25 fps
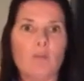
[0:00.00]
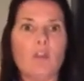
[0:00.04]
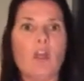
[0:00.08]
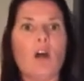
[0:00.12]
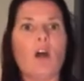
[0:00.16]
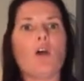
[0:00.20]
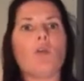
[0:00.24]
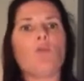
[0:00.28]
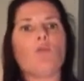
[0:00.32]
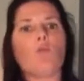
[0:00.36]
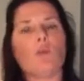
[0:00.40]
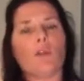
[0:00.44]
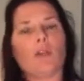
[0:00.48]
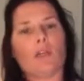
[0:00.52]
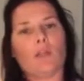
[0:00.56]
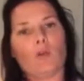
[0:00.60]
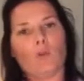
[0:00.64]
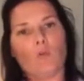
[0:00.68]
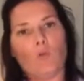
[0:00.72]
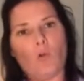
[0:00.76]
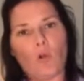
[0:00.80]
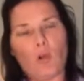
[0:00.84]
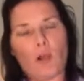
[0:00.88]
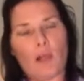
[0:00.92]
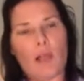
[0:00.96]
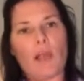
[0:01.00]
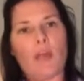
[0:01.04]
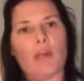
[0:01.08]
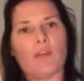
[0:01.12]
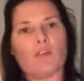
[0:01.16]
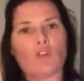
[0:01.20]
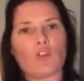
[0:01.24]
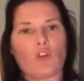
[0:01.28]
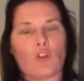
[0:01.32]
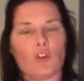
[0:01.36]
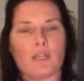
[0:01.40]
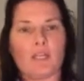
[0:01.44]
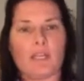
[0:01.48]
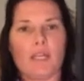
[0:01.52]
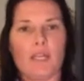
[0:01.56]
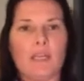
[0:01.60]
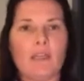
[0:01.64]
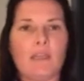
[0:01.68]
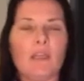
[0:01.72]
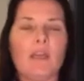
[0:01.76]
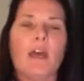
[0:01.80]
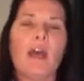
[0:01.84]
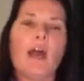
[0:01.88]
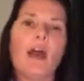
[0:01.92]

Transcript: No, we're going to walk and trot again.